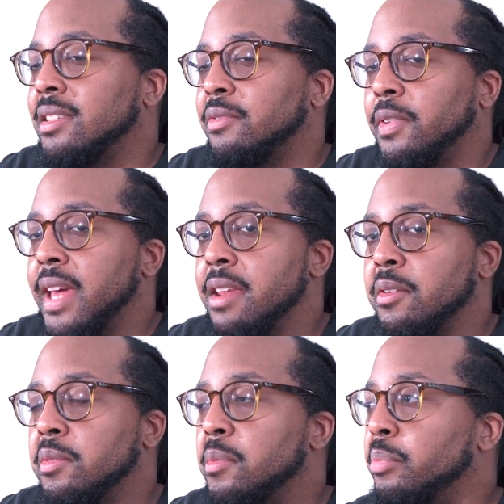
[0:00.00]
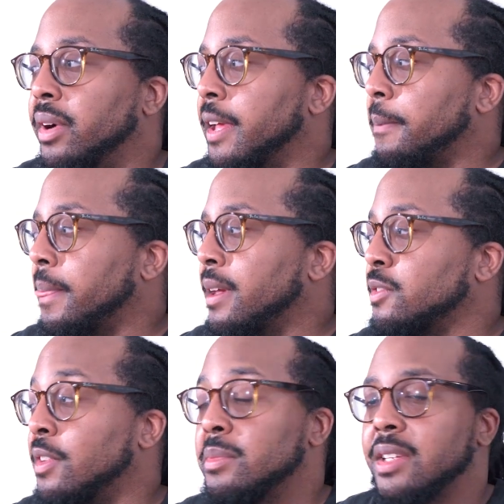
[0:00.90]
a flannel, but
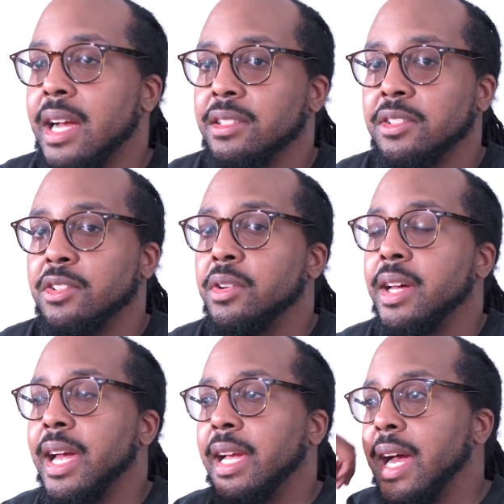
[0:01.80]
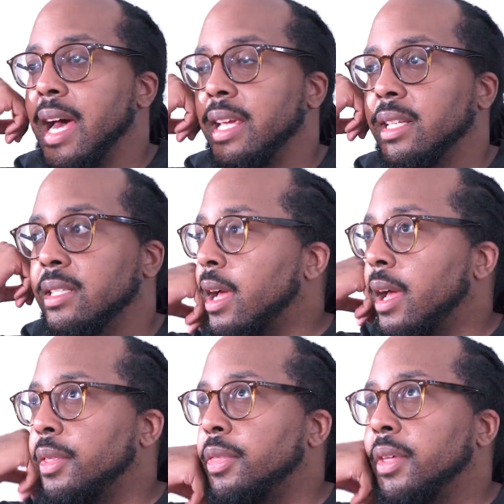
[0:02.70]
it's from Scotch and Soda. I got it,
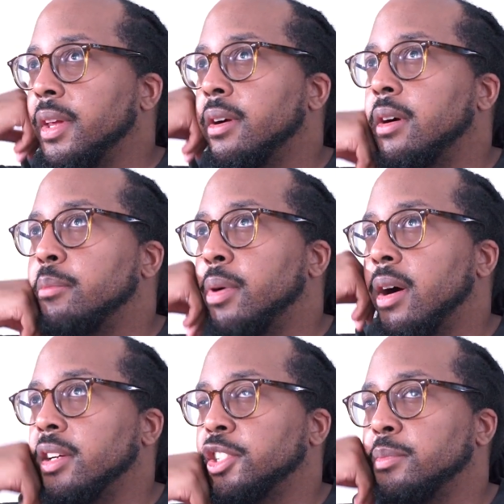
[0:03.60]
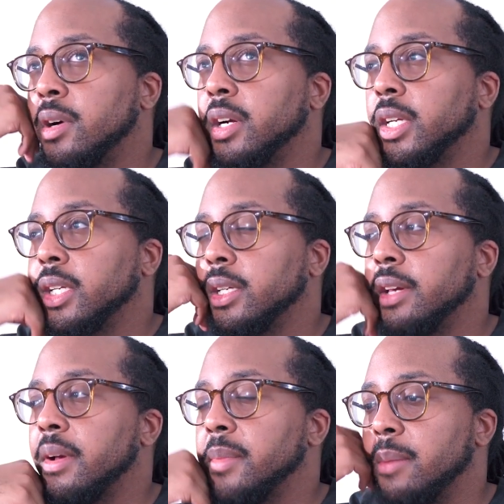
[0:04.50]
I think on Poshmark,
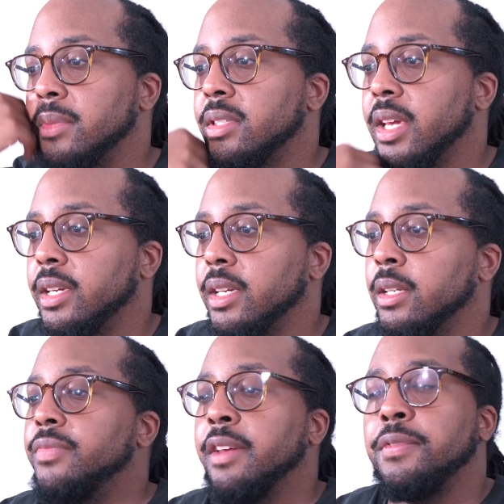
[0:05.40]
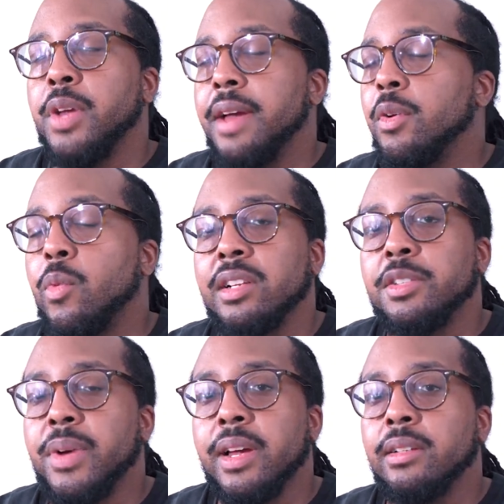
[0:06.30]
if I'm not mistaken. If you haven't
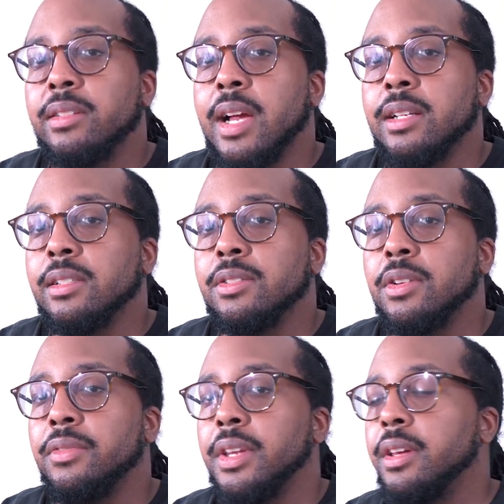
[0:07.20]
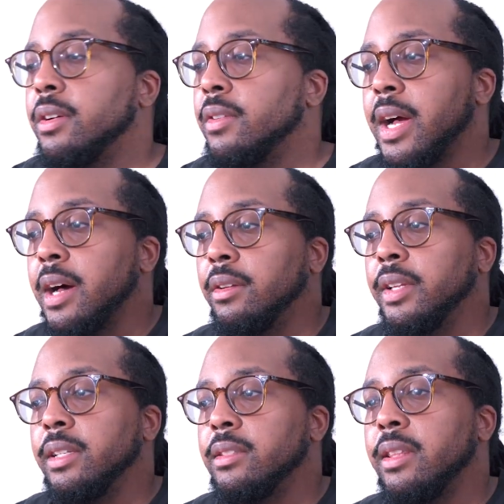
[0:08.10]
watched my Scotch and Soda video, I'll
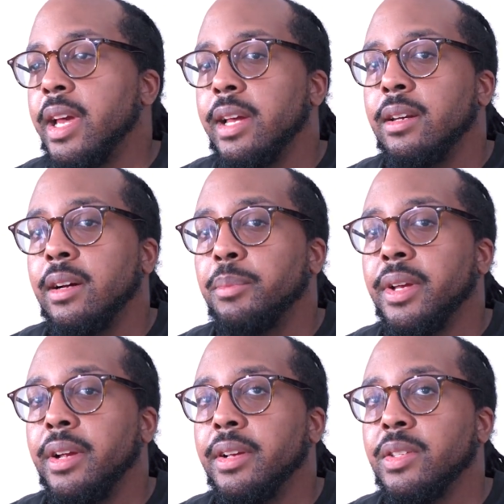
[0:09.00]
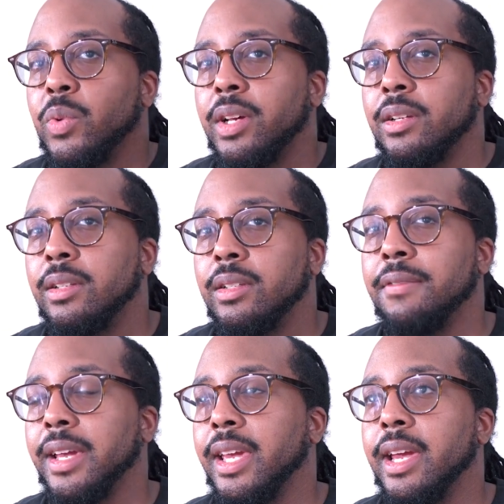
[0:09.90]
link to that up here as well,
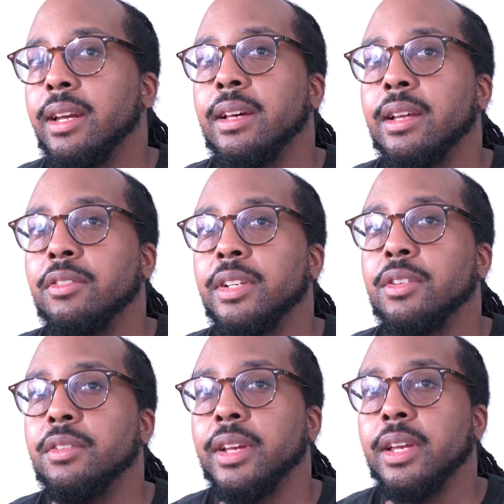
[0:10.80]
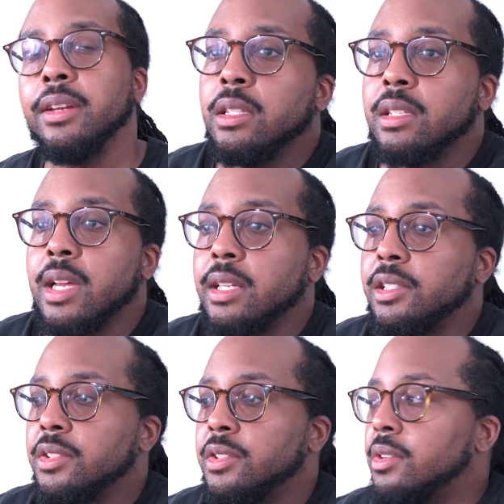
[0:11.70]
if I can. I don't really know if I can. The
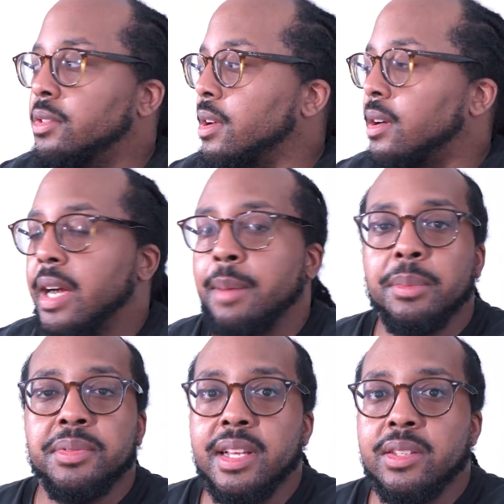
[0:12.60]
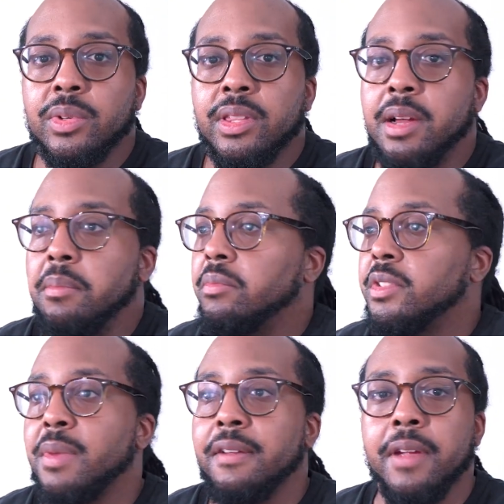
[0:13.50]
Scotch and Soda, I'm obsessed with them.
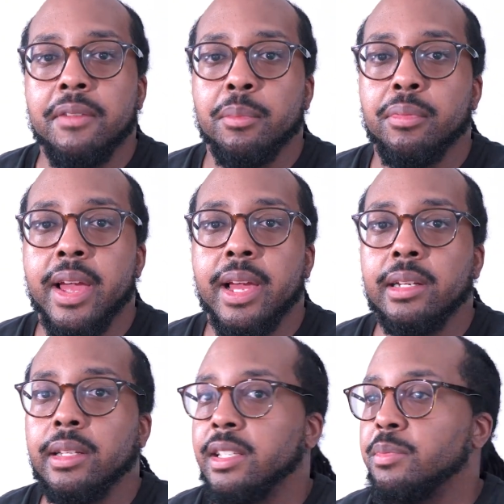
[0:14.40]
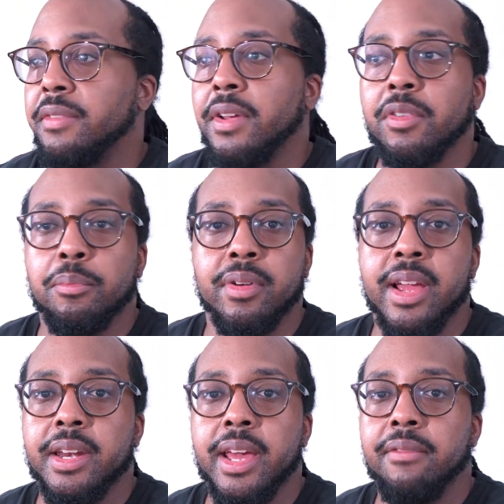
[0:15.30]
It's my favorite brand. It's my favorite
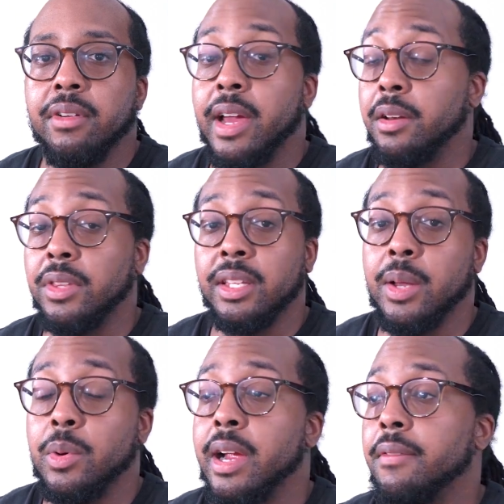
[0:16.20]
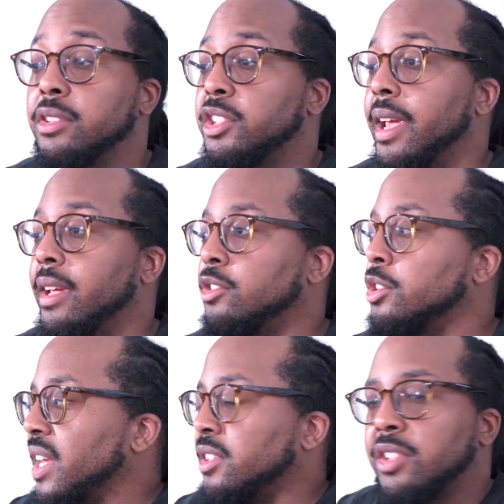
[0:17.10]
brand ever. I don't think that will ever
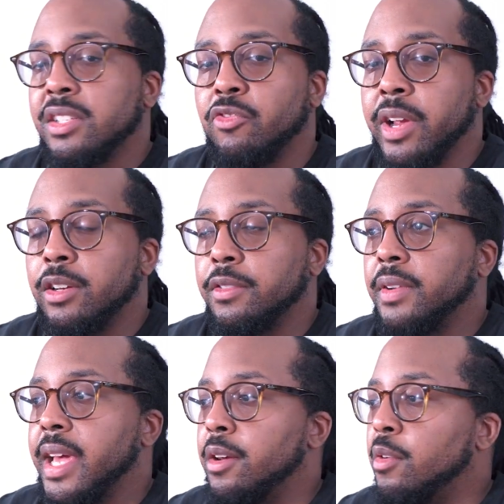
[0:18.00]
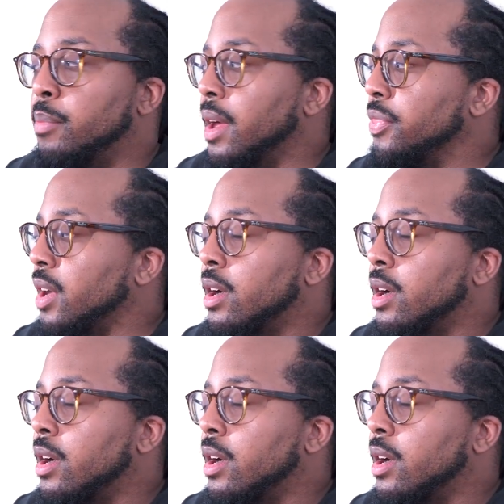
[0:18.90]
change. It's just a regular flannel, but the